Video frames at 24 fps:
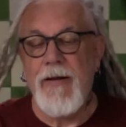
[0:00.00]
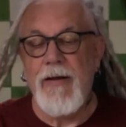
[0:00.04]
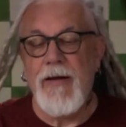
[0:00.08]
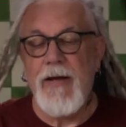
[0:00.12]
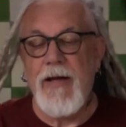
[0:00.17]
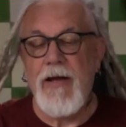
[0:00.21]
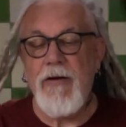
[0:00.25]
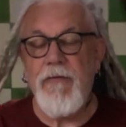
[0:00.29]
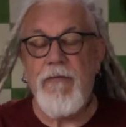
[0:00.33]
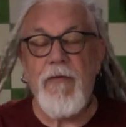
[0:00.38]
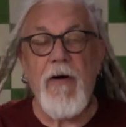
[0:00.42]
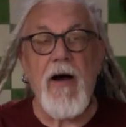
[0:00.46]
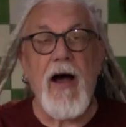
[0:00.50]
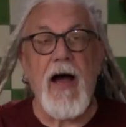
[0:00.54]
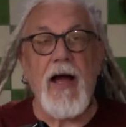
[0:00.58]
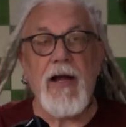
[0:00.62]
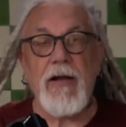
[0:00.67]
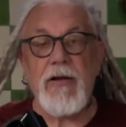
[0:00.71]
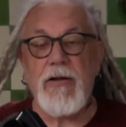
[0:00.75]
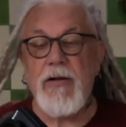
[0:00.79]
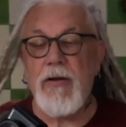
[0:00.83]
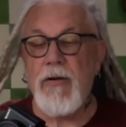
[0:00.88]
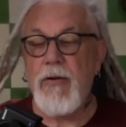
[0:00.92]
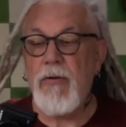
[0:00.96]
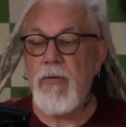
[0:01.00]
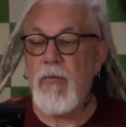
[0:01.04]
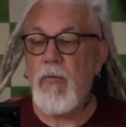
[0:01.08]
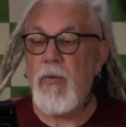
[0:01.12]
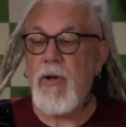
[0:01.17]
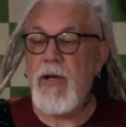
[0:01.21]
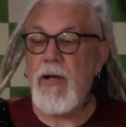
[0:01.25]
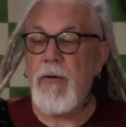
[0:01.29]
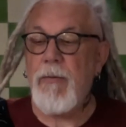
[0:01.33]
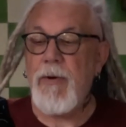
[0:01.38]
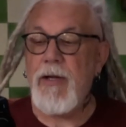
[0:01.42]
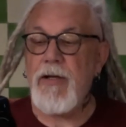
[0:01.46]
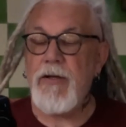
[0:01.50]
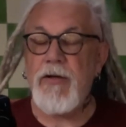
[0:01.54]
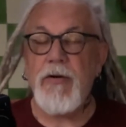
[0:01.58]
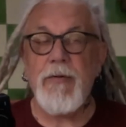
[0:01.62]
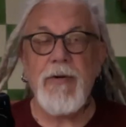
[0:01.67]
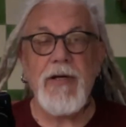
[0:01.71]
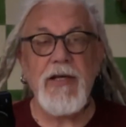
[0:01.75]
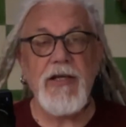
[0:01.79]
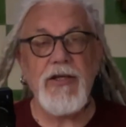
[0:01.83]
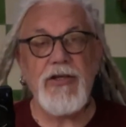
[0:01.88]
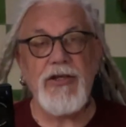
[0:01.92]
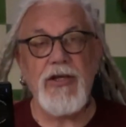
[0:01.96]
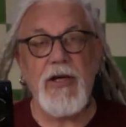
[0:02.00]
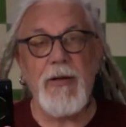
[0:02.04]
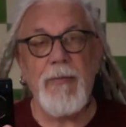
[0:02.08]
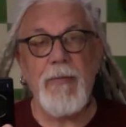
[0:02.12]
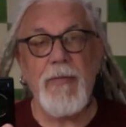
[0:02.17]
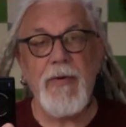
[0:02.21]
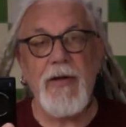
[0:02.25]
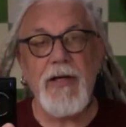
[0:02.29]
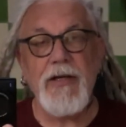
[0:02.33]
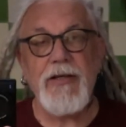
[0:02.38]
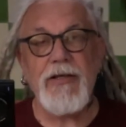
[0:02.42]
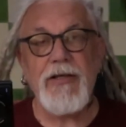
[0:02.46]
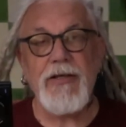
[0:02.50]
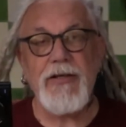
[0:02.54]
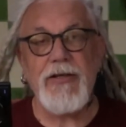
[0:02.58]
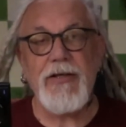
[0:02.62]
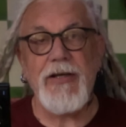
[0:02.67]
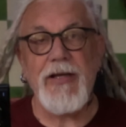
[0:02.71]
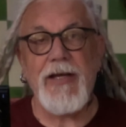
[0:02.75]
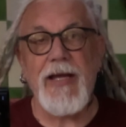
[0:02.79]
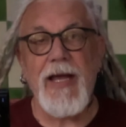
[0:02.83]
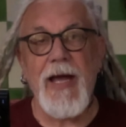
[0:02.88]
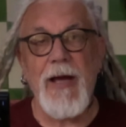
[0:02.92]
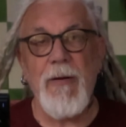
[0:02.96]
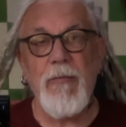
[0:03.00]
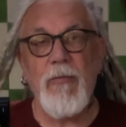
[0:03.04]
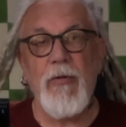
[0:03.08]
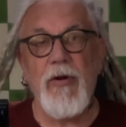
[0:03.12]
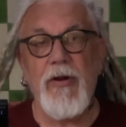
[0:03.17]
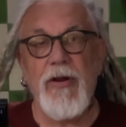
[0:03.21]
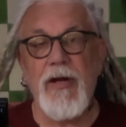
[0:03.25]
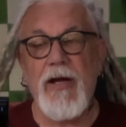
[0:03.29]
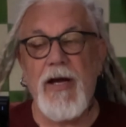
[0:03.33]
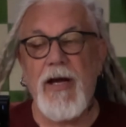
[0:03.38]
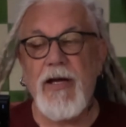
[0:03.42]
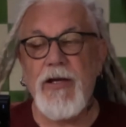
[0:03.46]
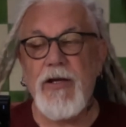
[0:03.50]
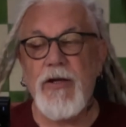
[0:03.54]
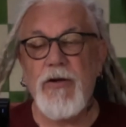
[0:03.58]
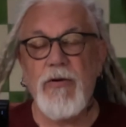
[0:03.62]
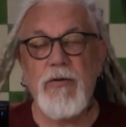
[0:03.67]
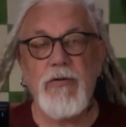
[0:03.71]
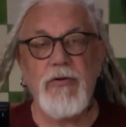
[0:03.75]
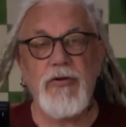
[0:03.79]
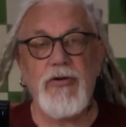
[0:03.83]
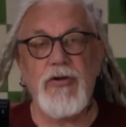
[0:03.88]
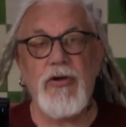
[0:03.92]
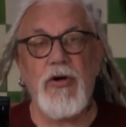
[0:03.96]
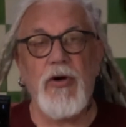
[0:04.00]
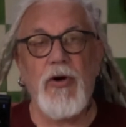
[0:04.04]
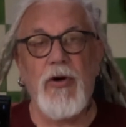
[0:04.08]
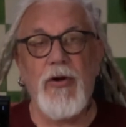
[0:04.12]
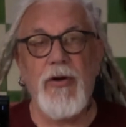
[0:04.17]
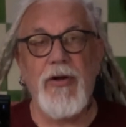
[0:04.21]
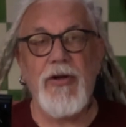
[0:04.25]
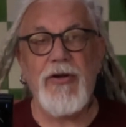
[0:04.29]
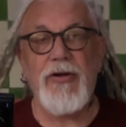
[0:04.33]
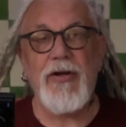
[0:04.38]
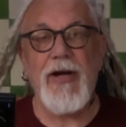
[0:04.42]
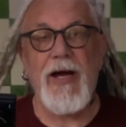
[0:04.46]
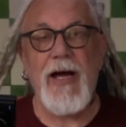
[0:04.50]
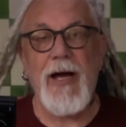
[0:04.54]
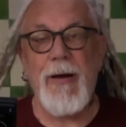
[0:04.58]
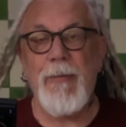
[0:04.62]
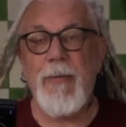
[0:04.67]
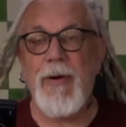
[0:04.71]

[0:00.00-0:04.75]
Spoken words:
In fact, when I went to Egypt, this is the camera that I used all the time.